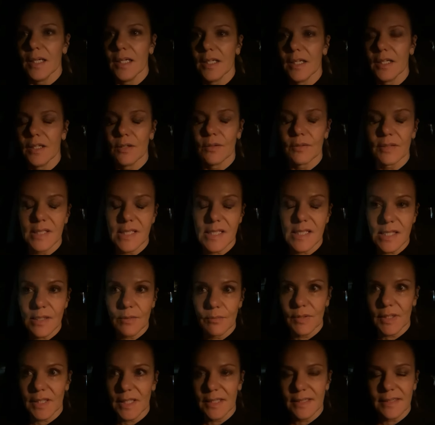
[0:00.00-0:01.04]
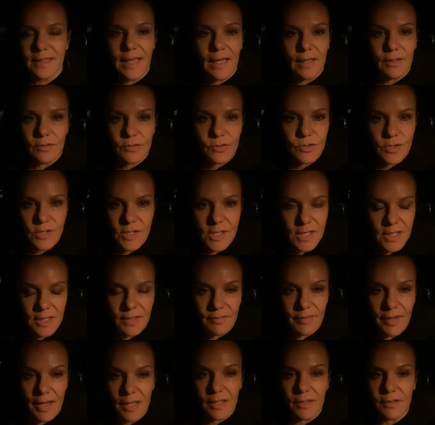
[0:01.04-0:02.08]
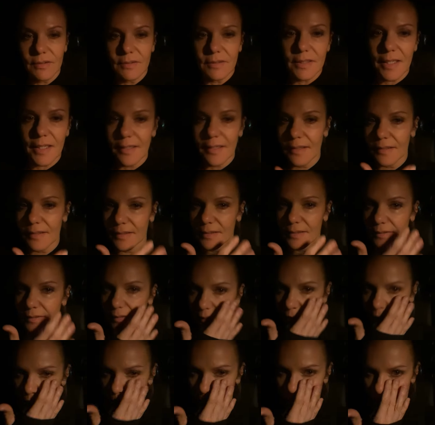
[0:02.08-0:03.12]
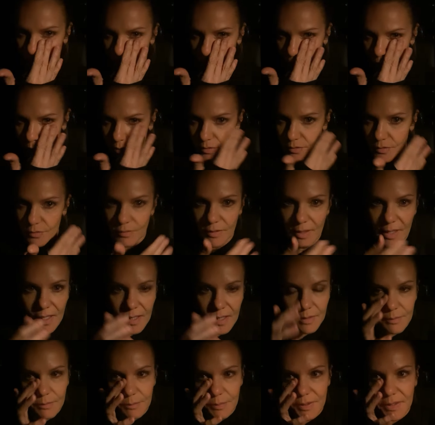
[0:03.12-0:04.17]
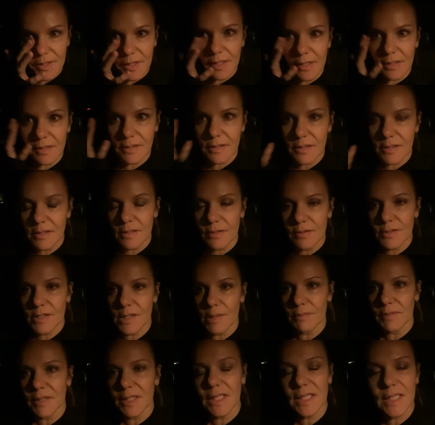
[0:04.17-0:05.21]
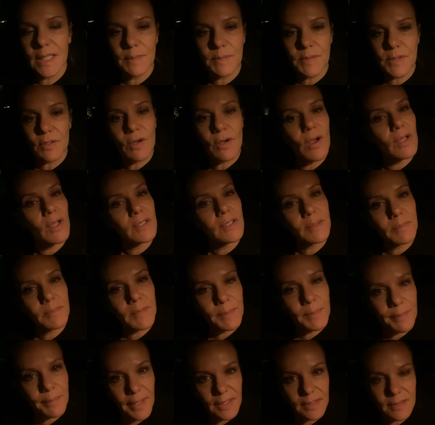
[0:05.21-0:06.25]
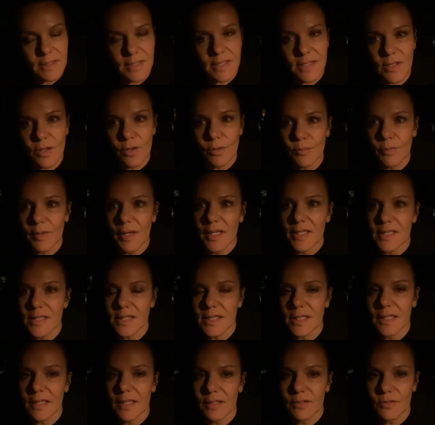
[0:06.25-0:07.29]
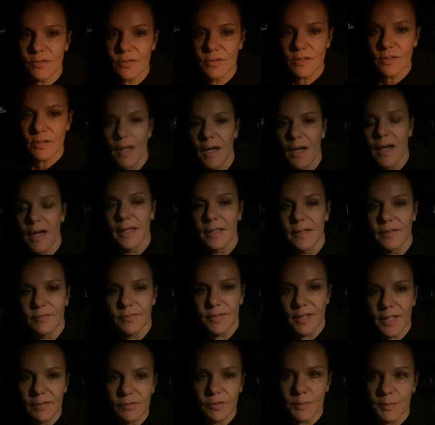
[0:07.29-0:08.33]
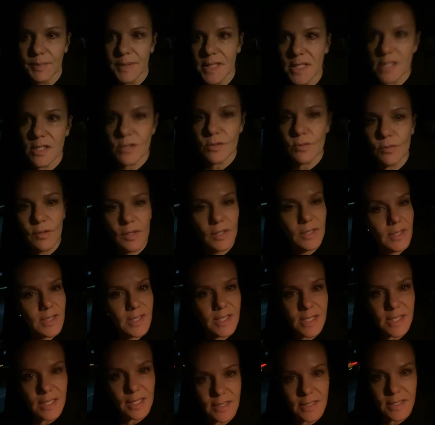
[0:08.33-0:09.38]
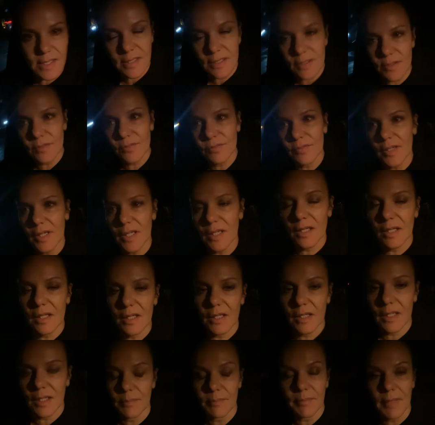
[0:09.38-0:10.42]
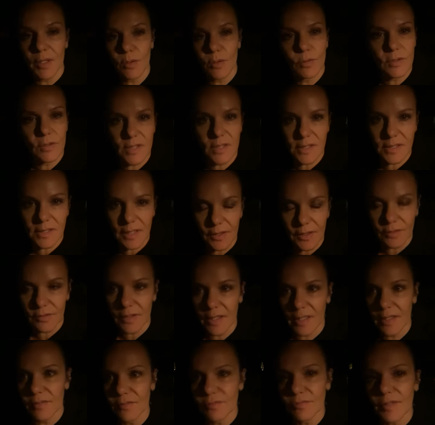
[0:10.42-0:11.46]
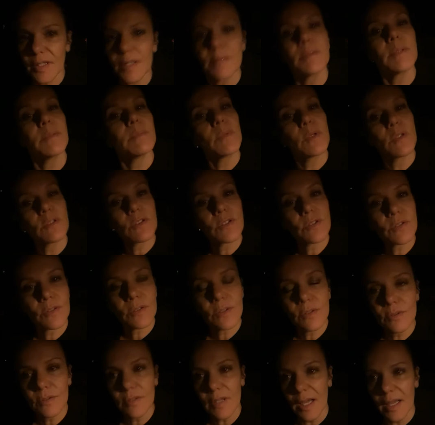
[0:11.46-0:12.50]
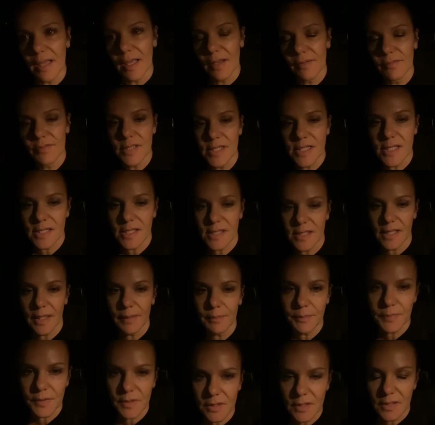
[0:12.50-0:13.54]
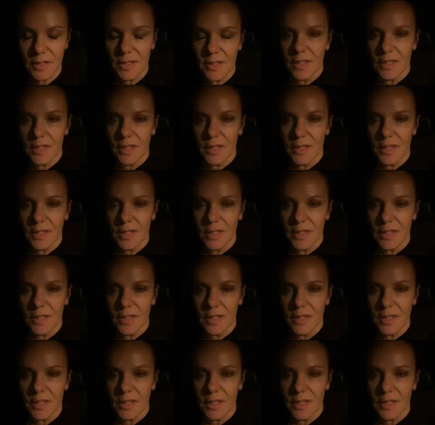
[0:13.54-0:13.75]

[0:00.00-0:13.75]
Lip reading: You know, they say when in doubt, just leave out. And I want to do that. But then something keeps on calling me back to Southwest. And I just have never been so indecisive in my whole entire life. I'm emotional. I haven't slept.